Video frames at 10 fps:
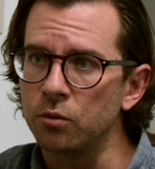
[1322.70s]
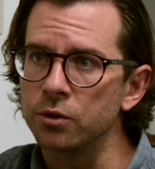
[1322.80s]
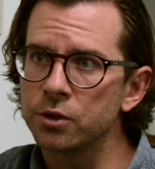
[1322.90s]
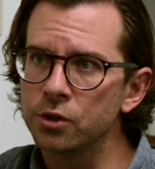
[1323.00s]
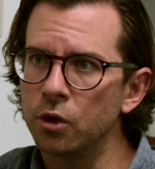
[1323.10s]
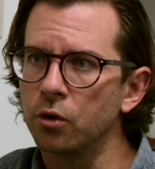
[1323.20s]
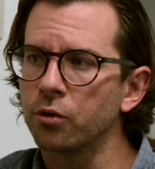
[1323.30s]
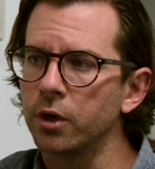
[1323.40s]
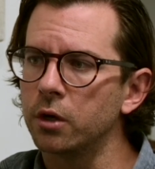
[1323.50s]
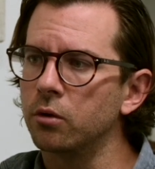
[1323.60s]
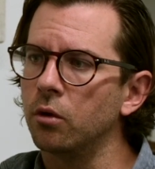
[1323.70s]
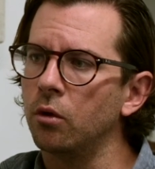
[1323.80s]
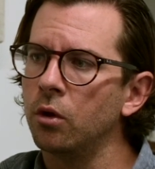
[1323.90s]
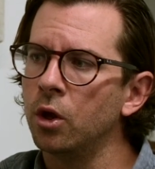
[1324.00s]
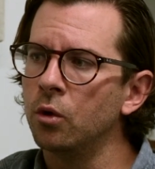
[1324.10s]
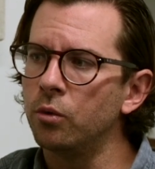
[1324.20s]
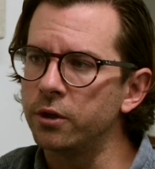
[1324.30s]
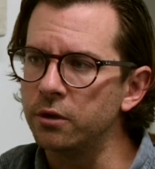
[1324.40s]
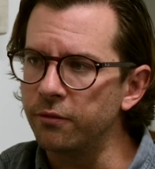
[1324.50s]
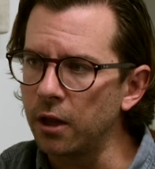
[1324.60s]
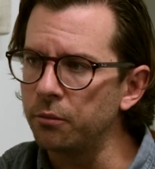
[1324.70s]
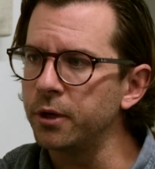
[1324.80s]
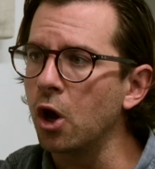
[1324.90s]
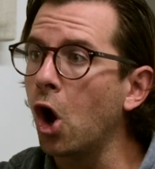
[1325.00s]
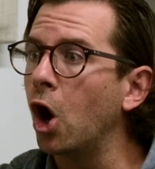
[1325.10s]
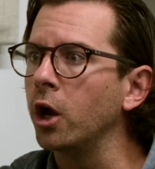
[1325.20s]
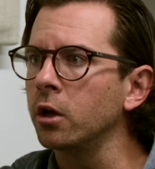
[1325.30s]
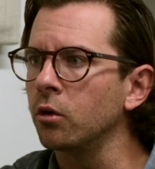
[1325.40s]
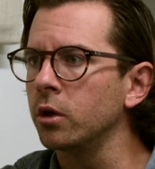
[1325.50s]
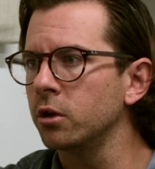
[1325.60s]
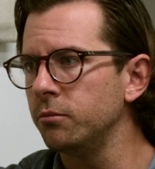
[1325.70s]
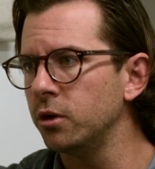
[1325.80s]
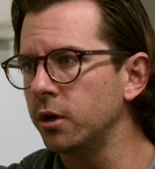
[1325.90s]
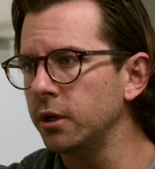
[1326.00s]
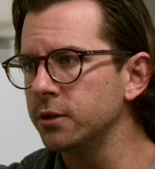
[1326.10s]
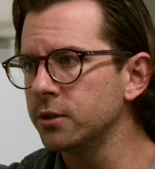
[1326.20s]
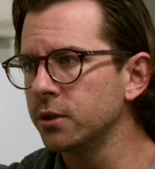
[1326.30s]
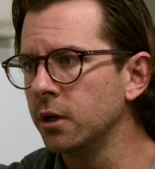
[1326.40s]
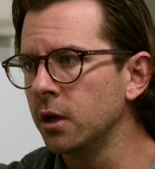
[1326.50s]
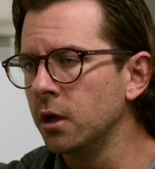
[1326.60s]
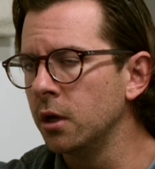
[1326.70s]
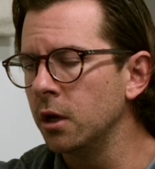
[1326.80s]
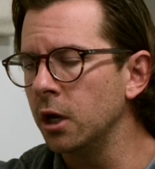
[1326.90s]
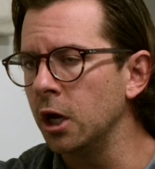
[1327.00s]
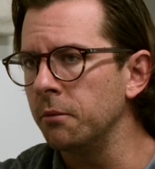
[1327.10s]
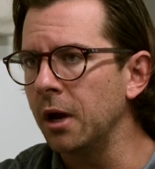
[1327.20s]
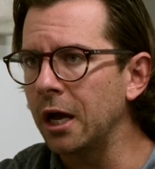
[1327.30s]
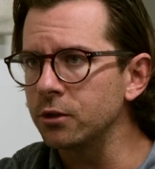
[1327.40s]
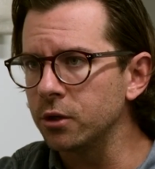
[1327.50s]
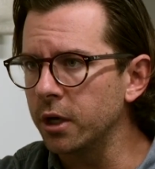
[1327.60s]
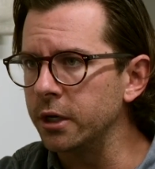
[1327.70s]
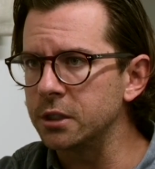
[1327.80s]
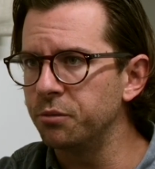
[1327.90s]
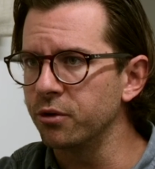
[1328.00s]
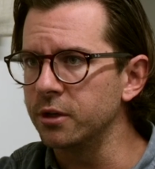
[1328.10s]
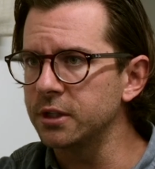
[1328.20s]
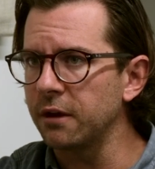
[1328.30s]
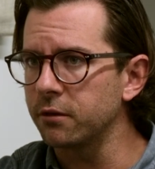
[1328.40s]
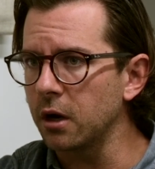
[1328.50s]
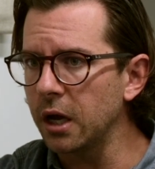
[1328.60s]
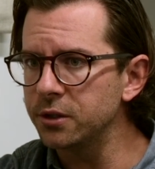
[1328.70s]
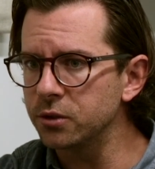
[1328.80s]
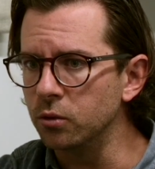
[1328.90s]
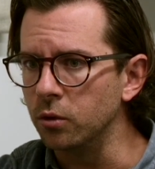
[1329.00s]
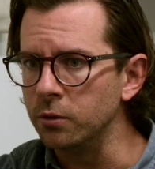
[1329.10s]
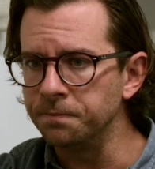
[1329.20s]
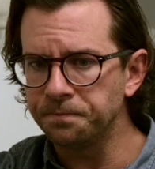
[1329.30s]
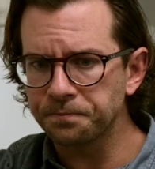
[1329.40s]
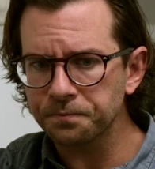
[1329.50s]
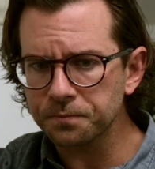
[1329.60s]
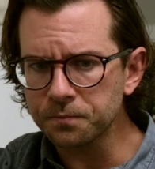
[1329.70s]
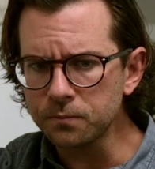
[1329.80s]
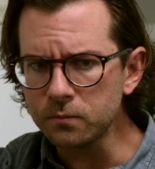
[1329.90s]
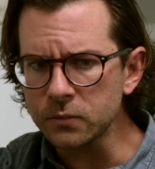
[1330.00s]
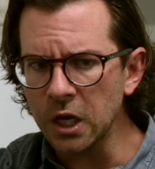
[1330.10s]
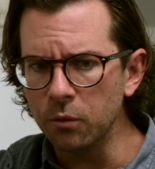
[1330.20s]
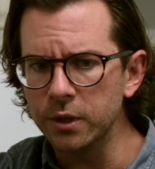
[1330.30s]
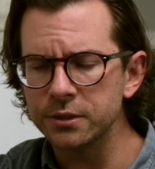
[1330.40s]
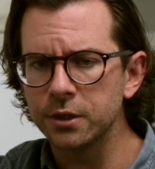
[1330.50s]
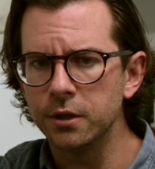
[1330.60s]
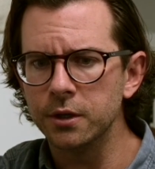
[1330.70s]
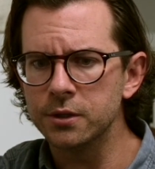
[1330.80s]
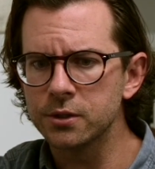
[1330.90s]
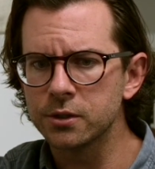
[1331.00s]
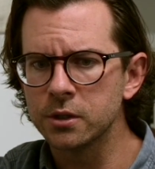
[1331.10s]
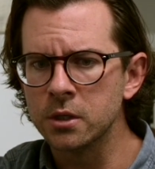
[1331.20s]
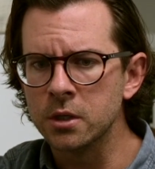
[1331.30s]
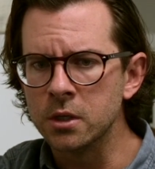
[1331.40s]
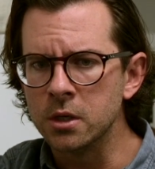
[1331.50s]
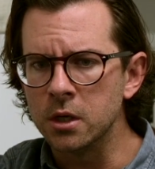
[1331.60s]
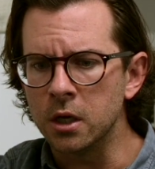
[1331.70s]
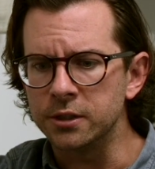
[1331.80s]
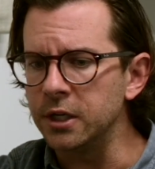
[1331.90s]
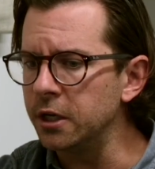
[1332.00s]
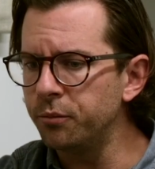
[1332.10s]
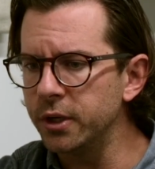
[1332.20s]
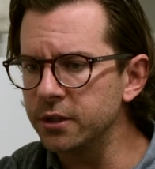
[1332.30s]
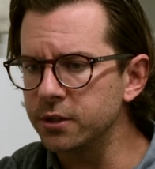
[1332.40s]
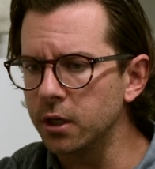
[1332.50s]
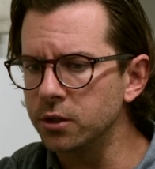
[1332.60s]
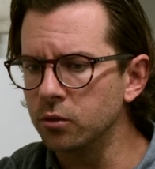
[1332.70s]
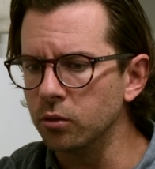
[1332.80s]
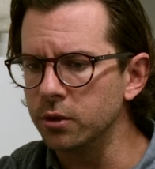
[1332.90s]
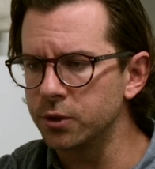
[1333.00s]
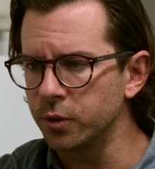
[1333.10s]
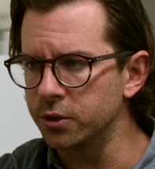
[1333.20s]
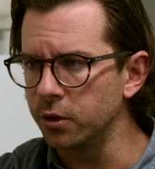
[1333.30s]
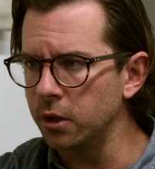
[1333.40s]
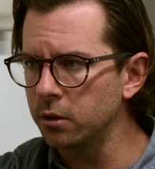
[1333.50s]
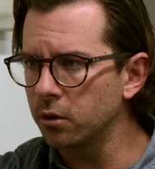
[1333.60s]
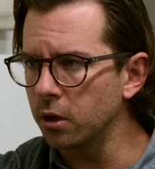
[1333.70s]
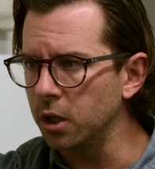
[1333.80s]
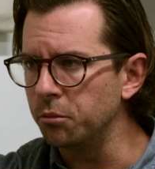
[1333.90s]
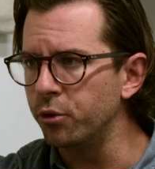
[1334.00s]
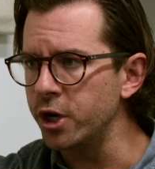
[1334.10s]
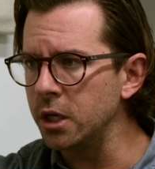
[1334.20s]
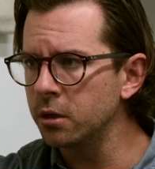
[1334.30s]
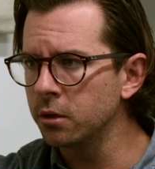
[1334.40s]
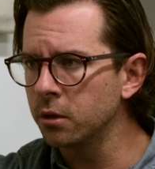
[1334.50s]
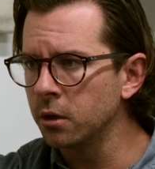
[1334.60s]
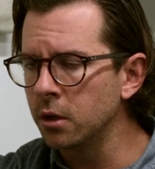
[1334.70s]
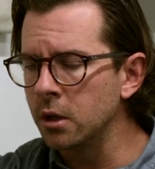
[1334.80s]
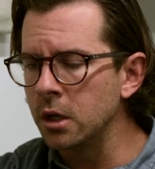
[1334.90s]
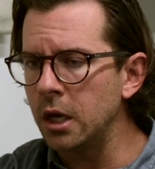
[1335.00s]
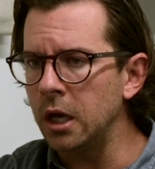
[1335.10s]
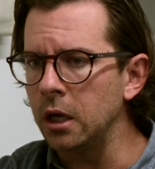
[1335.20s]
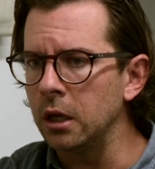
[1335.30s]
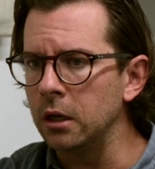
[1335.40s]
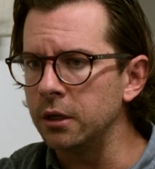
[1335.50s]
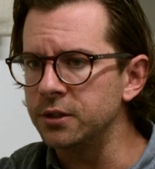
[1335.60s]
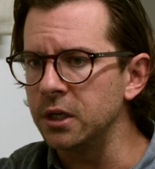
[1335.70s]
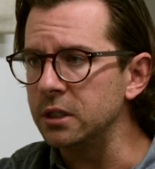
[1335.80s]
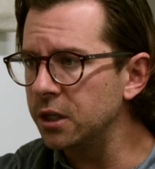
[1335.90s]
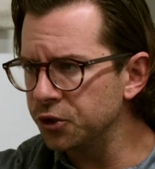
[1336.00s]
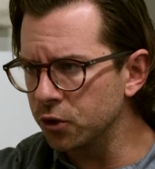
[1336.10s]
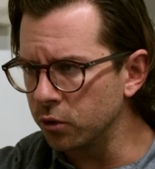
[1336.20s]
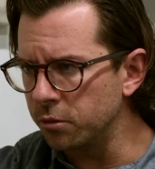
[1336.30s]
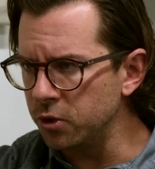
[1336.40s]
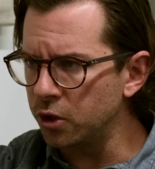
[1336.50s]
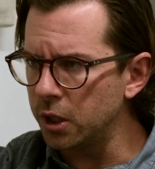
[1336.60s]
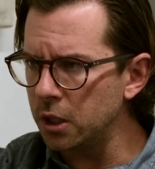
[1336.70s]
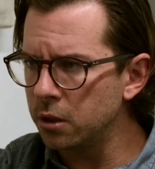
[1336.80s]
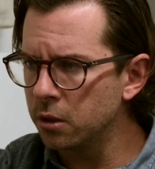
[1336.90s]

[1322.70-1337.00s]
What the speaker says: so critical with developing ongoing communities. I also had an experience after high school. I went to this, it's an independent study school in Switzerland called LaBrie, and it's an intentional community